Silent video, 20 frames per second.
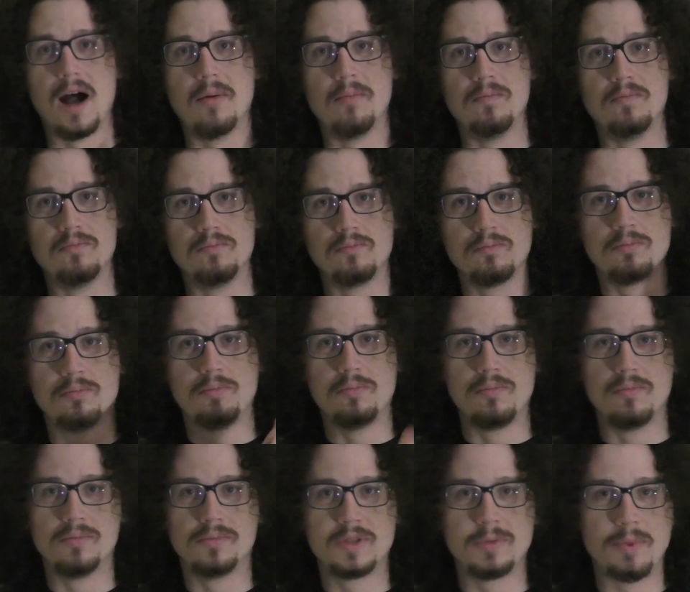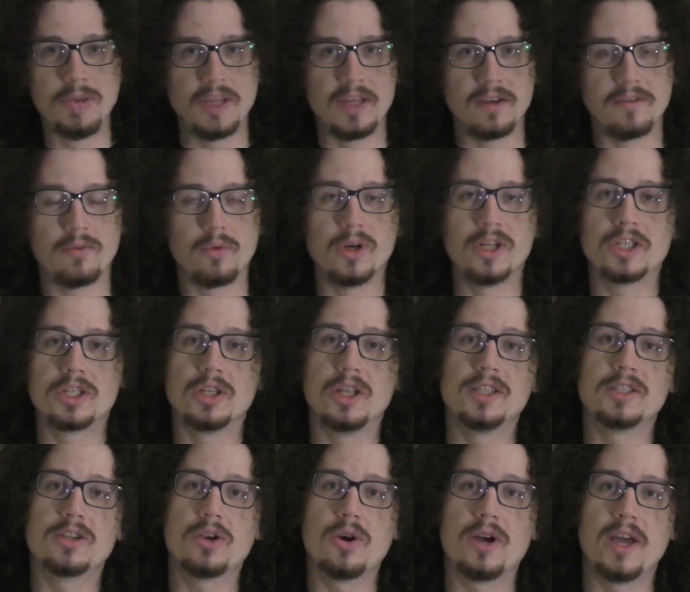Right?
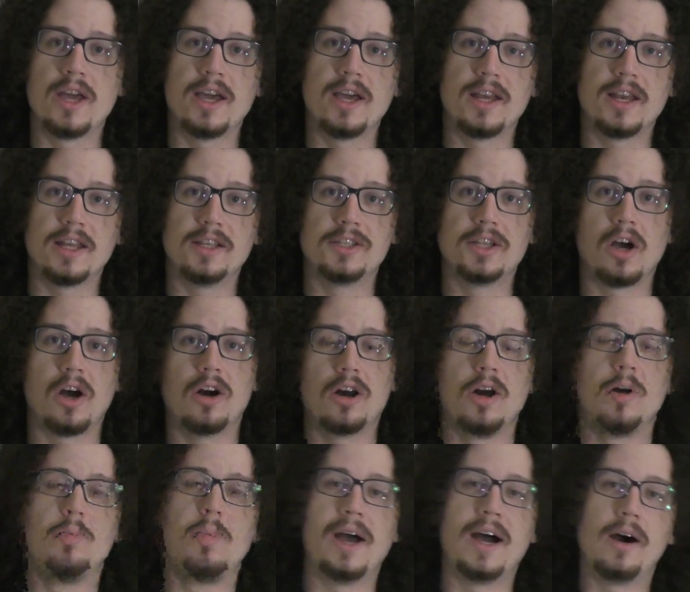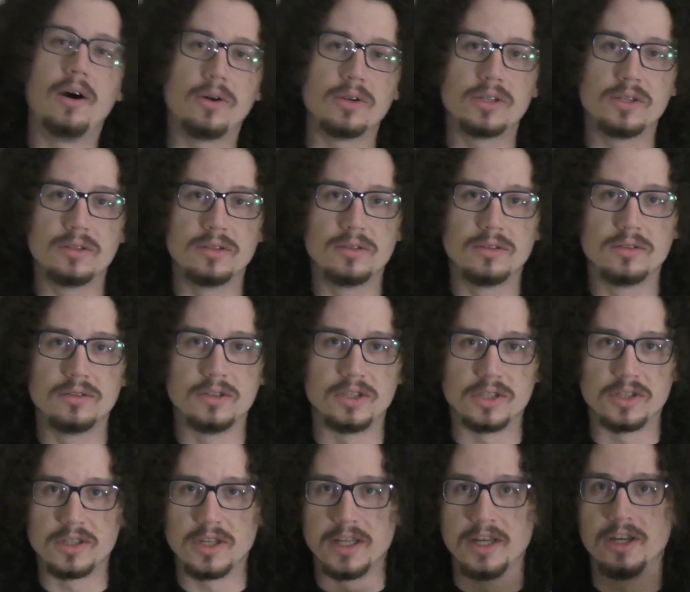Speaking of which, let's go ahead and talk
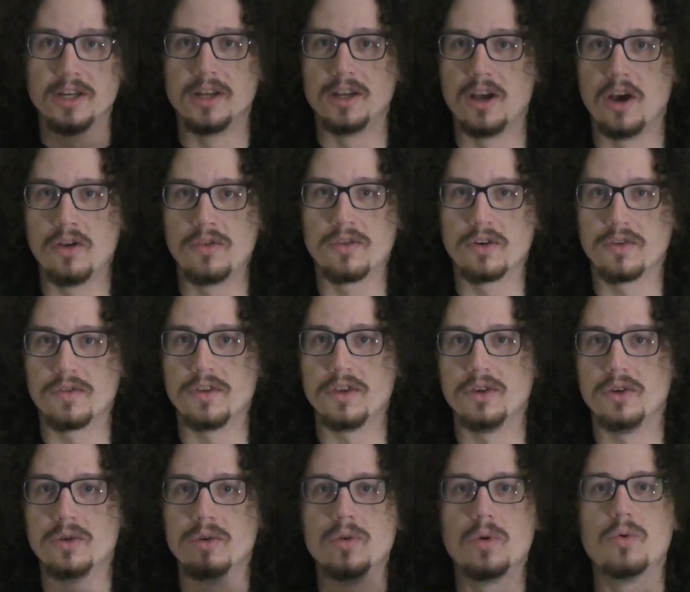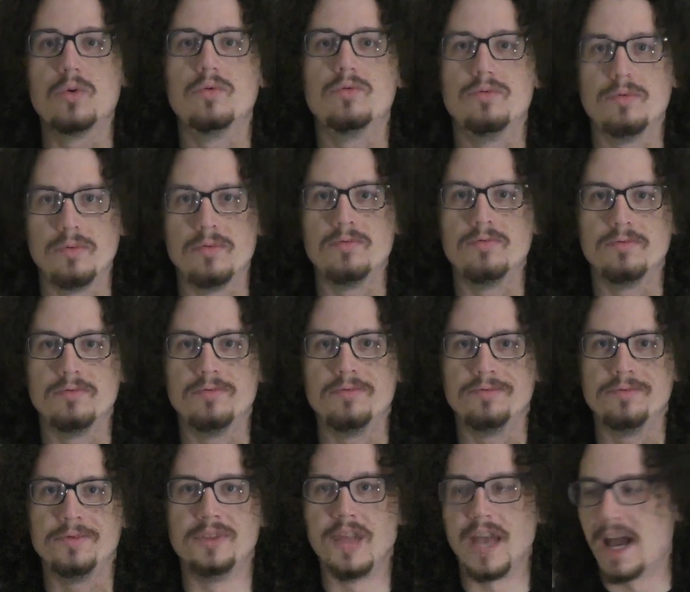about, just in an
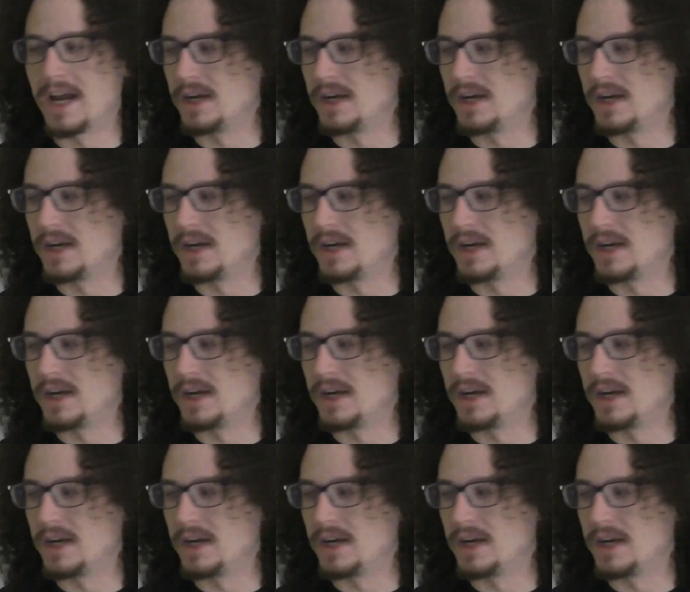overview,